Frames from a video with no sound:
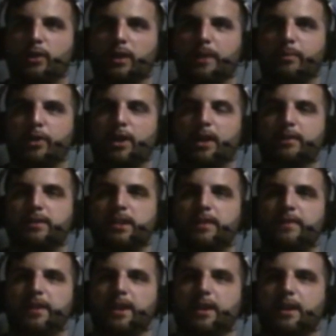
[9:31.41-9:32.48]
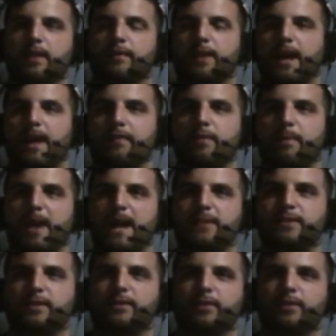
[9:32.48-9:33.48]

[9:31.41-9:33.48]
get put on TV enough to have the matches,